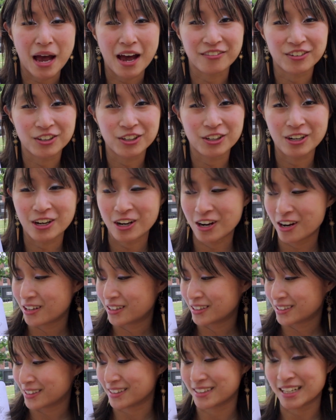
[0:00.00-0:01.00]
ever
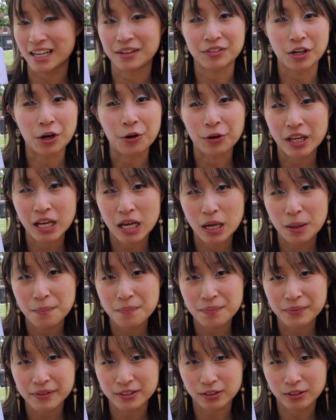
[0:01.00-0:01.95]
since I've known him,